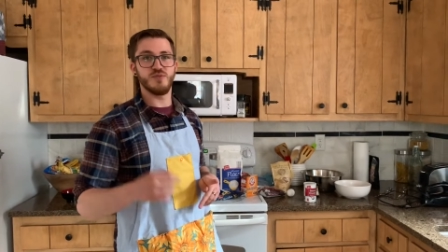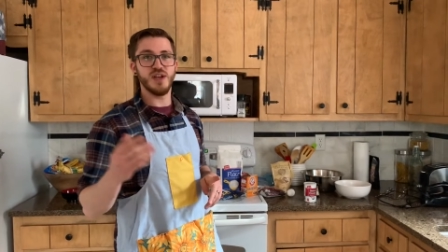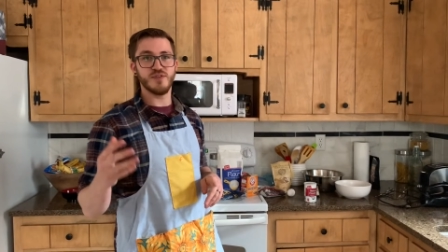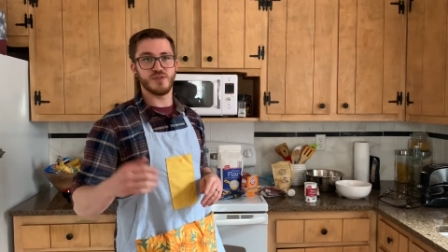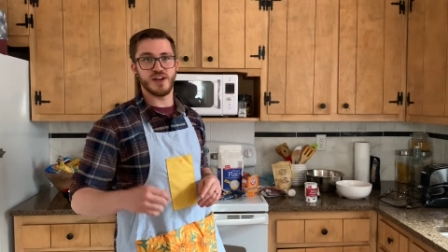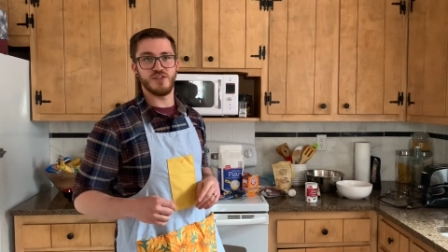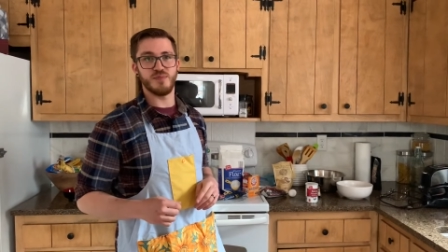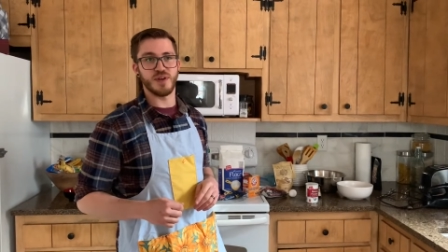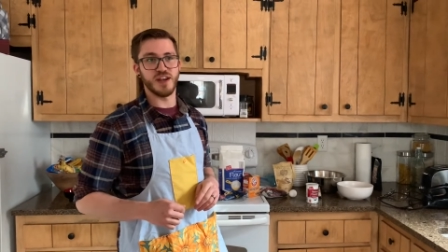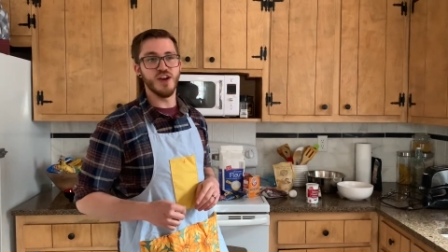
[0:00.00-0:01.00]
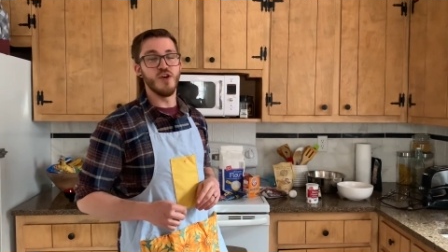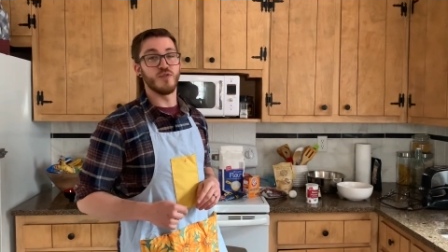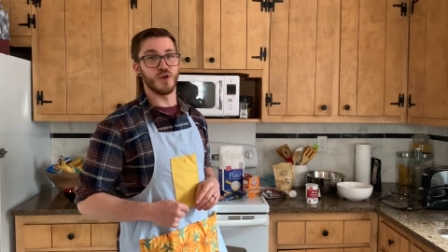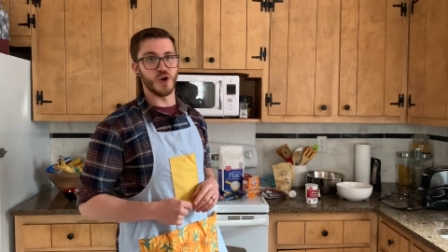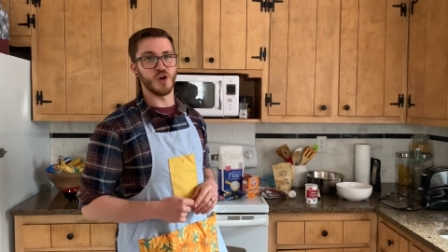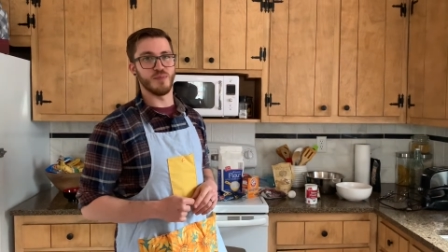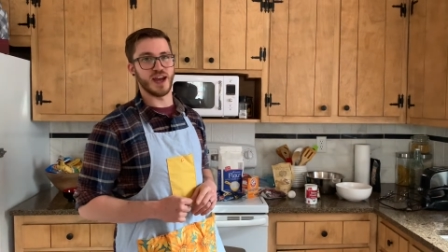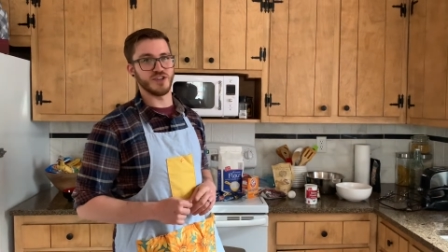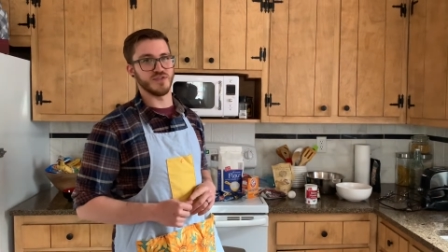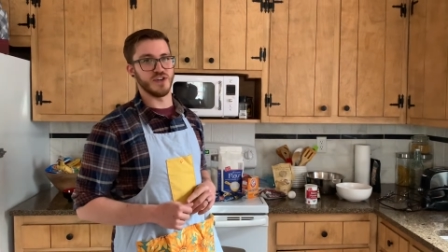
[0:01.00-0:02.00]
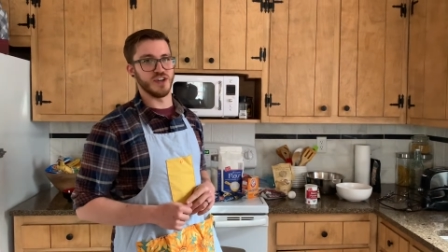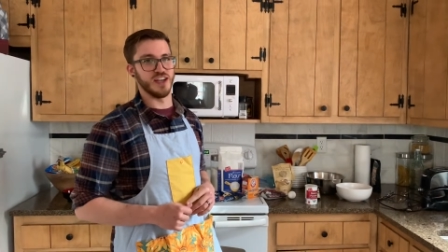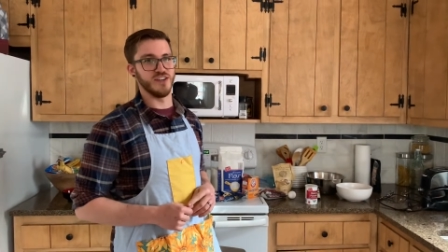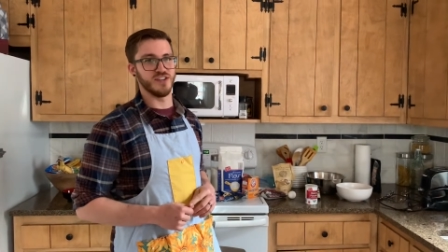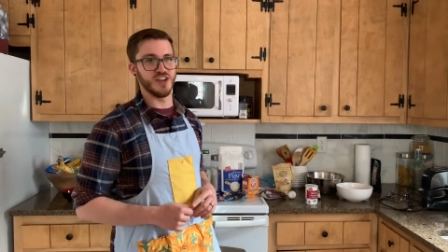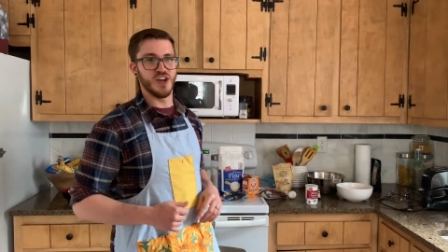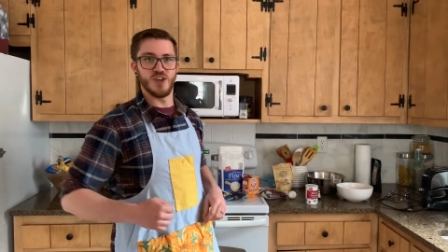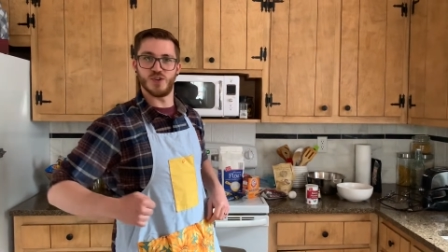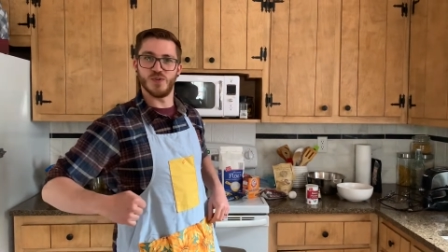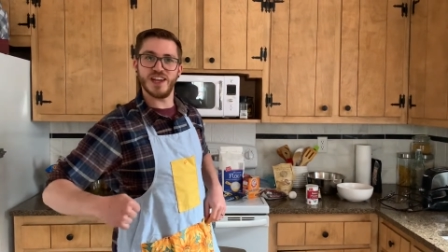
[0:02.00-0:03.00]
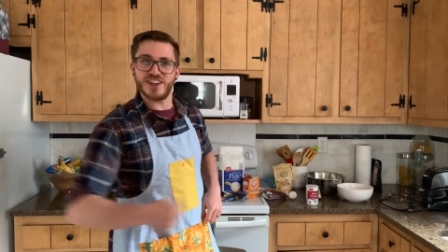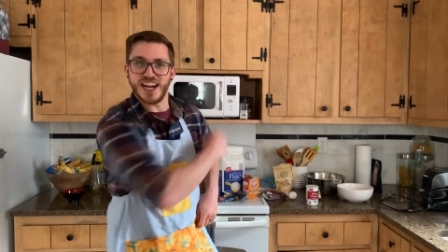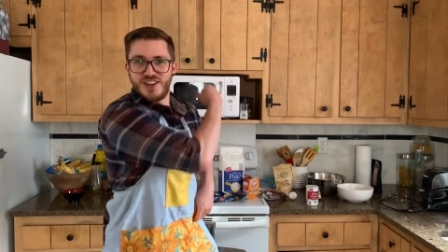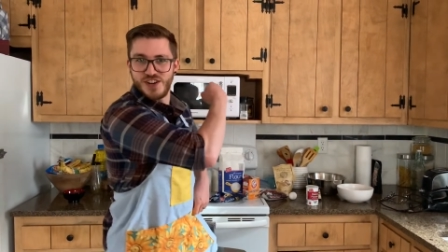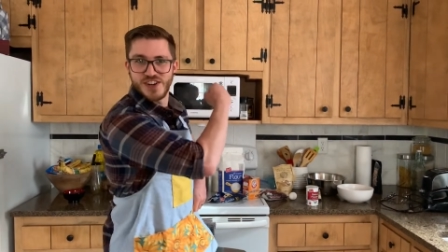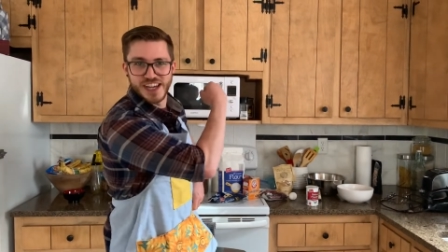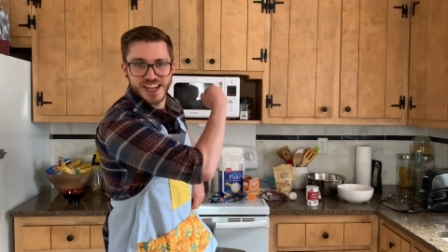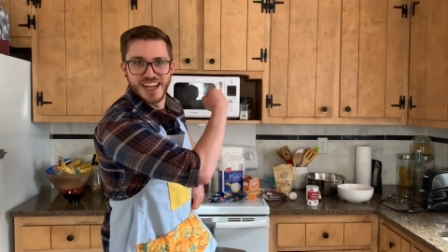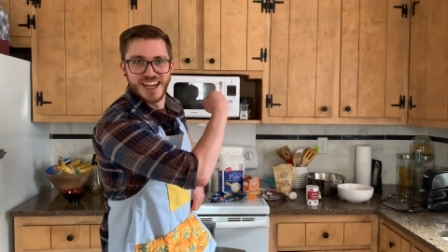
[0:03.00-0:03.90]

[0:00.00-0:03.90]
We have a recipe for a whole batch of cookies. So let's get to it.